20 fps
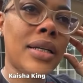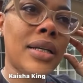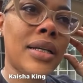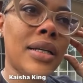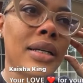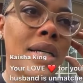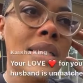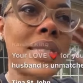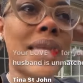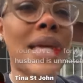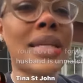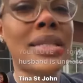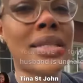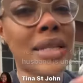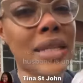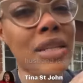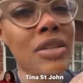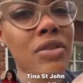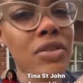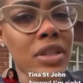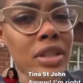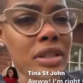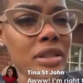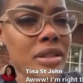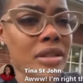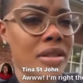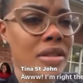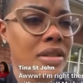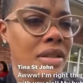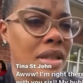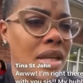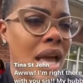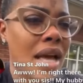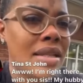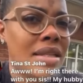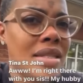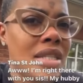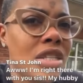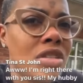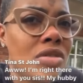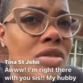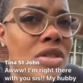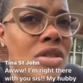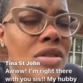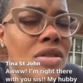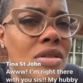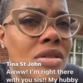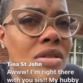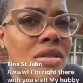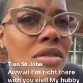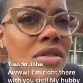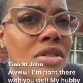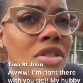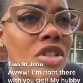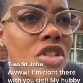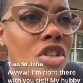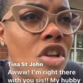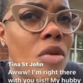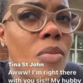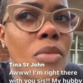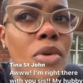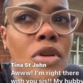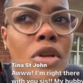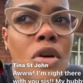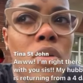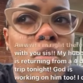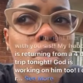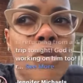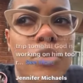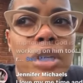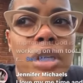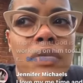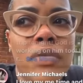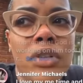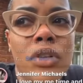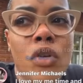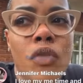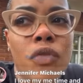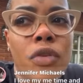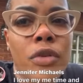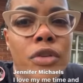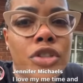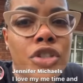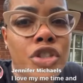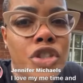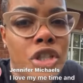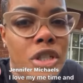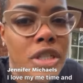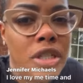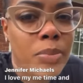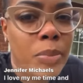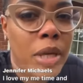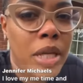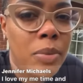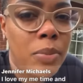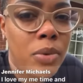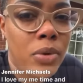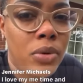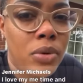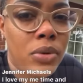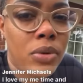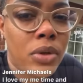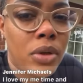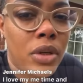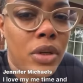because I still stumble on grieving over just people,